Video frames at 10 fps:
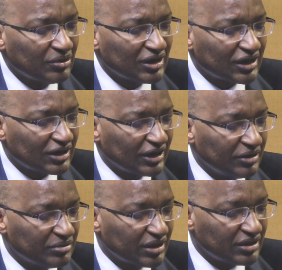to
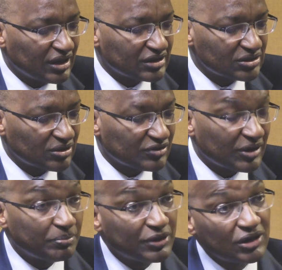claim that they are sort of the
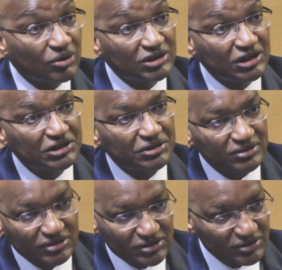
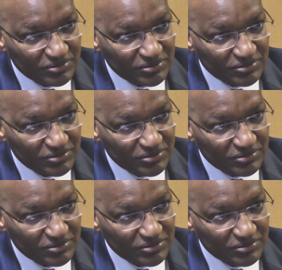preconditions,